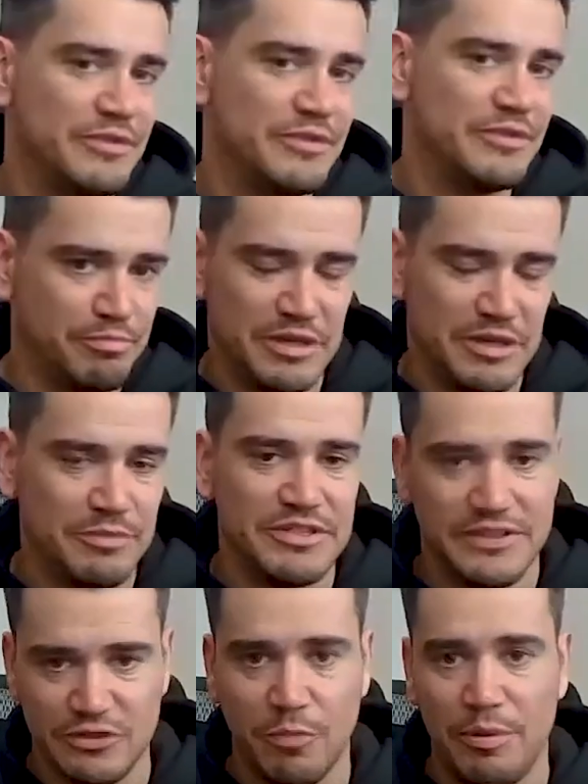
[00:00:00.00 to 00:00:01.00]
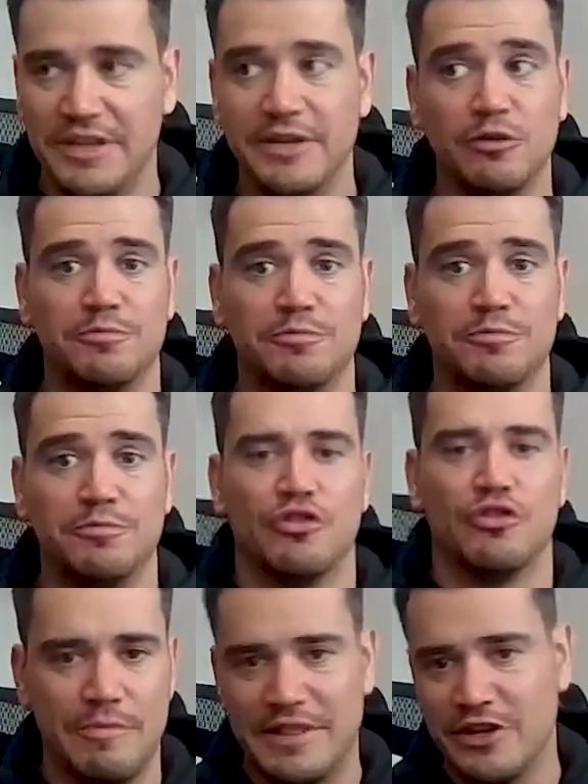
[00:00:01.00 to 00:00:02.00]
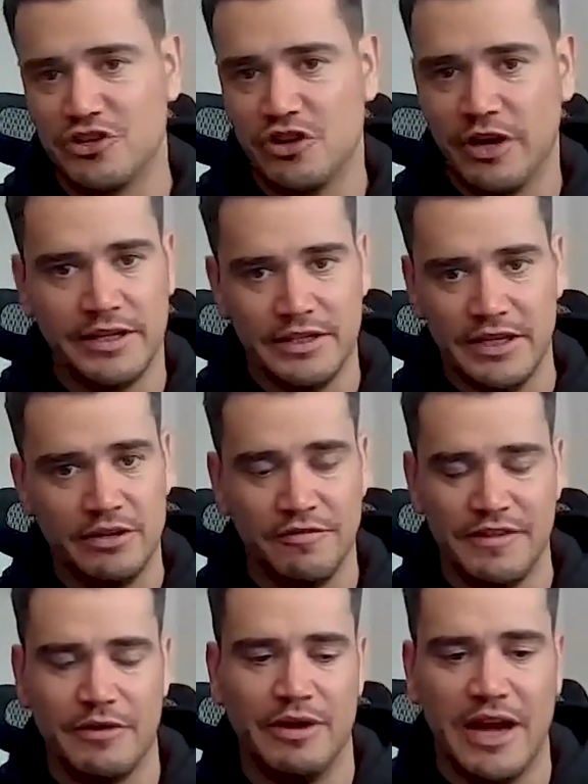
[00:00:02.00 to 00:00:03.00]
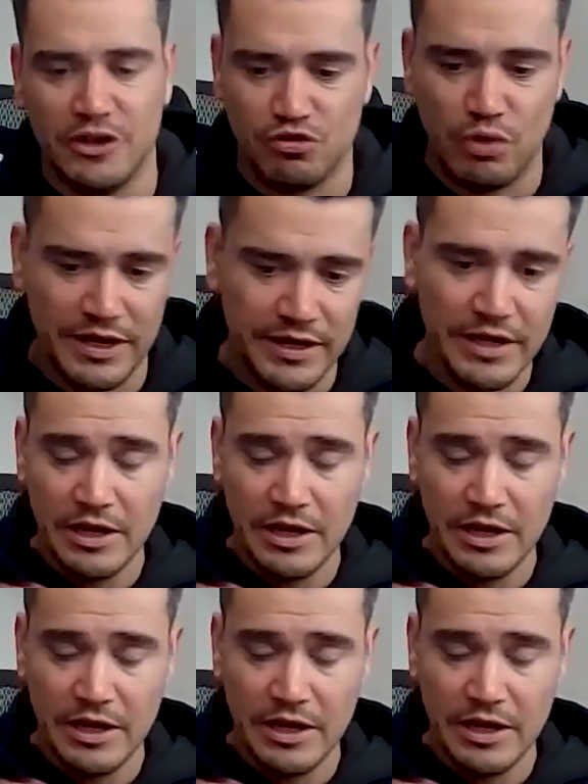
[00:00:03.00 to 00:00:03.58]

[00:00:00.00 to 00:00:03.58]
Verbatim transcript: medium sized company, it could be a country manager in, in a very large one.